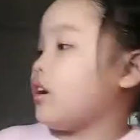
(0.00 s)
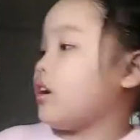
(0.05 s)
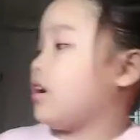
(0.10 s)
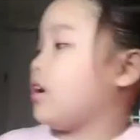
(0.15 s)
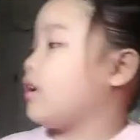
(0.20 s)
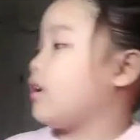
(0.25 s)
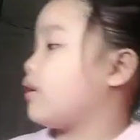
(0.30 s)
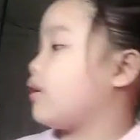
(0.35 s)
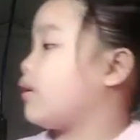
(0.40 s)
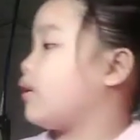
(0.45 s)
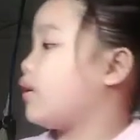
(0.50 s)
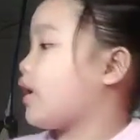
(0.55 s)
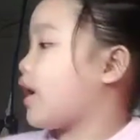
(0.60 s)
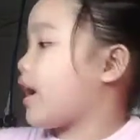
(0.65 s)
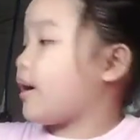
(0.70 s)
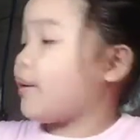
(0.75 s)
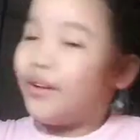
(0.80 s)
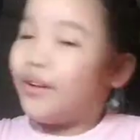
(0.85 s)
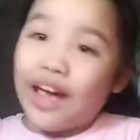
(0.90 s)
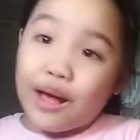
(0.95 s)
Oh,
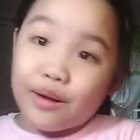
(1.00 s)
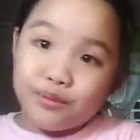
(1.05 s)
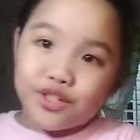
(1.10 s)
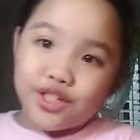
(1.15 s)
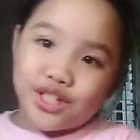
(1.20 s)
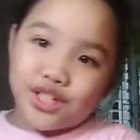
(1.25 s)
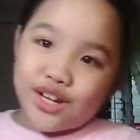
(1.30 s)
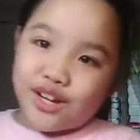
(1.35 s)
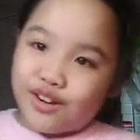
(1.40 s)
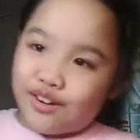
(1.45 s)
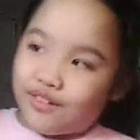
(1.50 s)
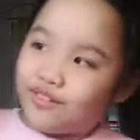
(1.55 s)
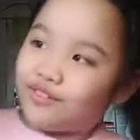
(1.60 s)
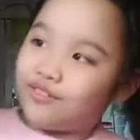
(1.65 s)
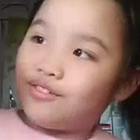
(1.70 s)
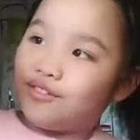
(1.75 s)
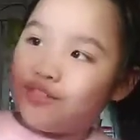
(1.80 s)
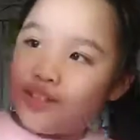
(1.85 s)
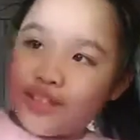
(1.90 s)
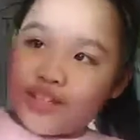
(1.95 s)
we have snow.
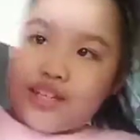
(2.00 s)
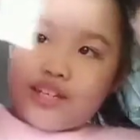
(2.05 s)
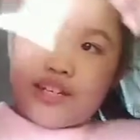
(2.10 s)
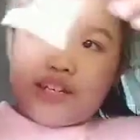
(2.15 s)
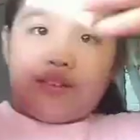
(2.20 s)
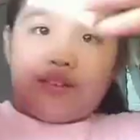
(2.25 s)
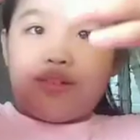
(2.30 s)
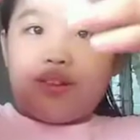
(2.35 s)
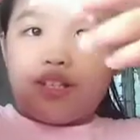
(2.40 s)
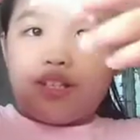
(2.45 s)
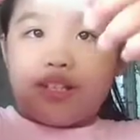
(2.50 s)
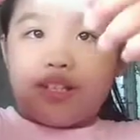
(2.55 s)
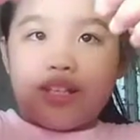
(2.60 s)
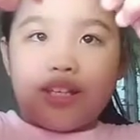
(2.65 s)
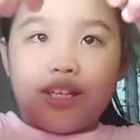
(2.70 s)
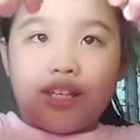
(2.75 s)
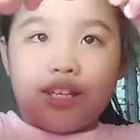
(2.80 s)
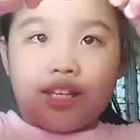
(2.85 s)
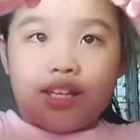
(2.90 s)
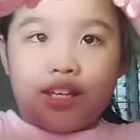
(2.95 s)
Here it
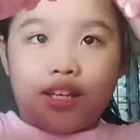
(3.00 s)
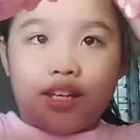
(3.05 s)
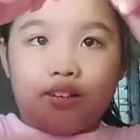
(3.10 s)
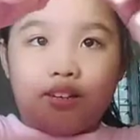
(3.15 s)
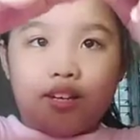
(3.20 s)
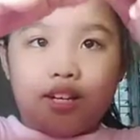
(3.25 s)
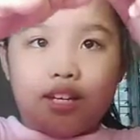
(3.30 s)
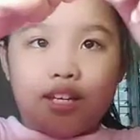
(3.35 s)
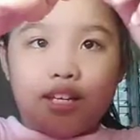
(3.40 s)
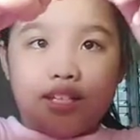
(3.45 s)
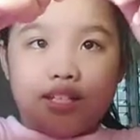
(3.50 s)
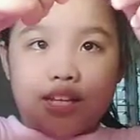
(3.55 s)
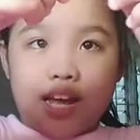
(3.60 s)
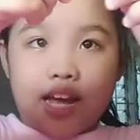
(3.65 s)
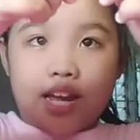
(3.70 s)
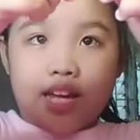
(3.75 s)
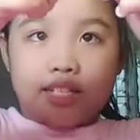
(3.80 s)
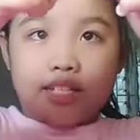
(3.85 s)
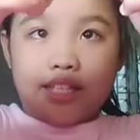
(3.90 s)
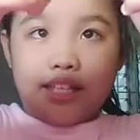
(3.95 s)
is,
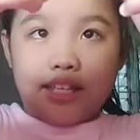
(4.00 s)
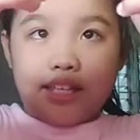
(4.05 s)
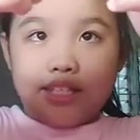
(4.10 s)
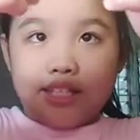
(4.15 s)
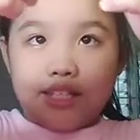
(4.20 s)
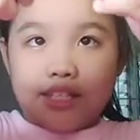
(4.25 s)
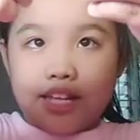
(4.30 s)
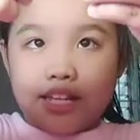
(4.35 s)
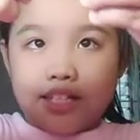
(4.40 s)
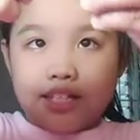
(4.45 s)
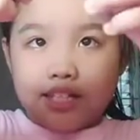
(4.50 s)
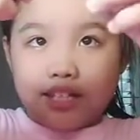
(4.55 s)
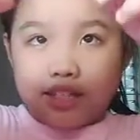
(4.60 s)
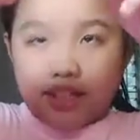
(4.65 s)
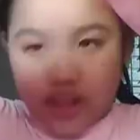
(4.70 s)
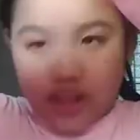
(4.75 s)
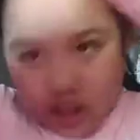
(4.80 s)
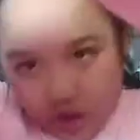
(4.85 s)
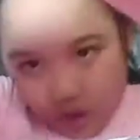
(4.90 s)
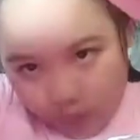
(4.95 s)
guys. Instant
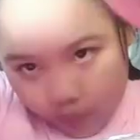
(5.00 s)
snow.